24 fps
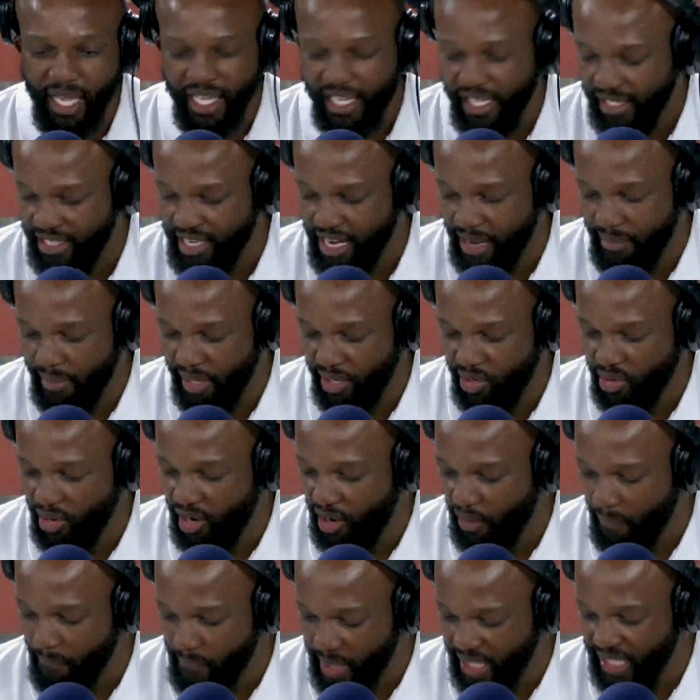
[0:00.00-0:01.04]
making time. I know
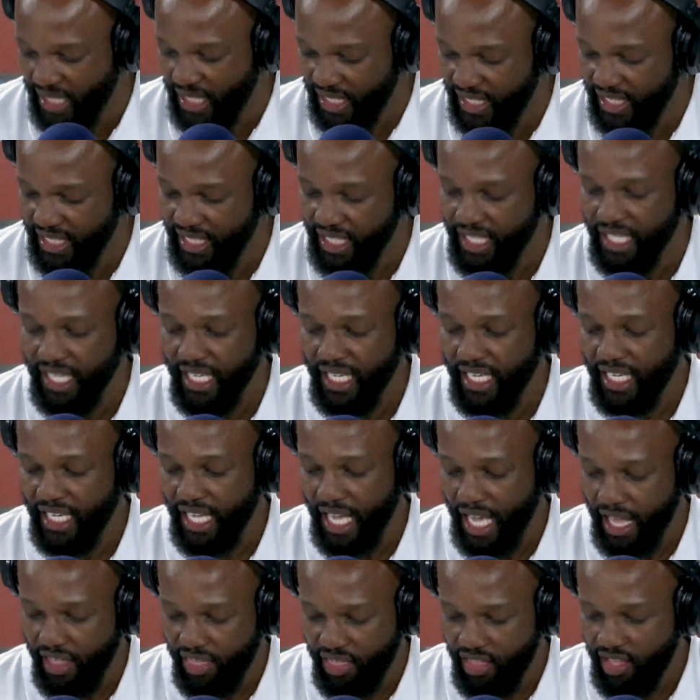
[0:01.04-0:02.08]
how busy
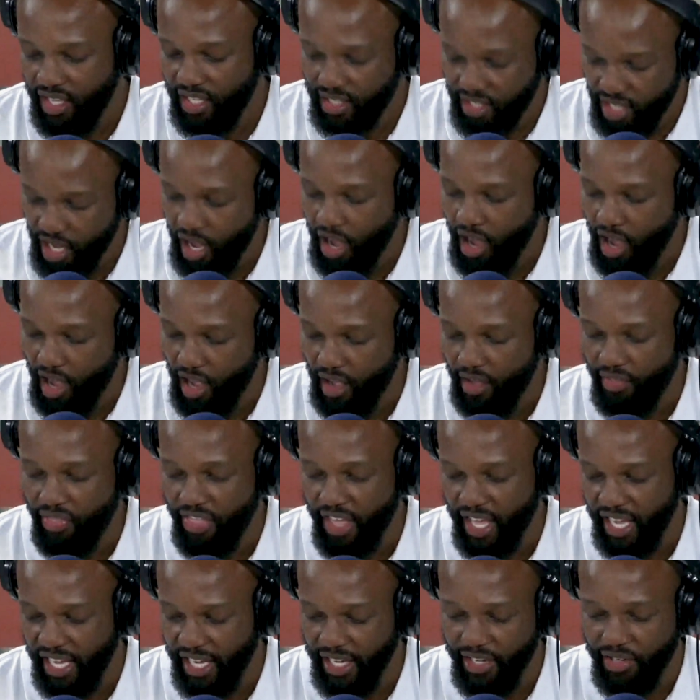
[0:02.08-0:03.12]
things are
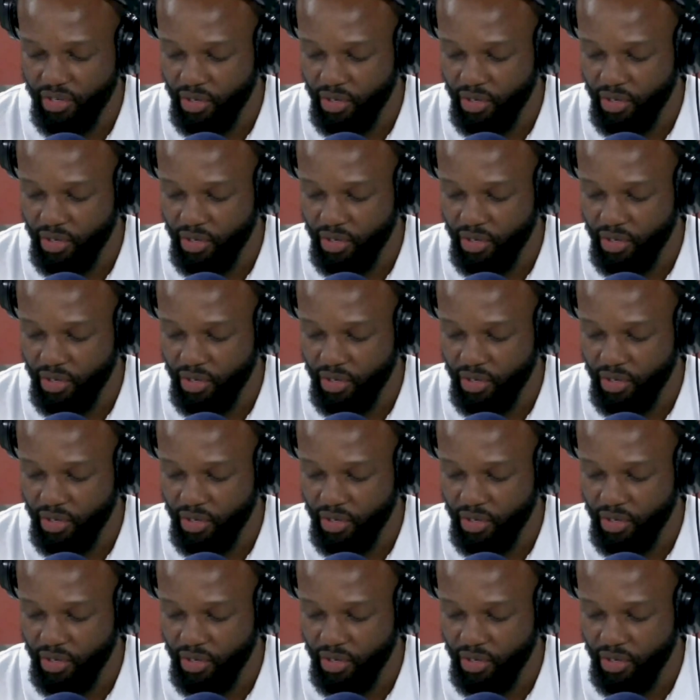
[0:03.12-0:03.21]
there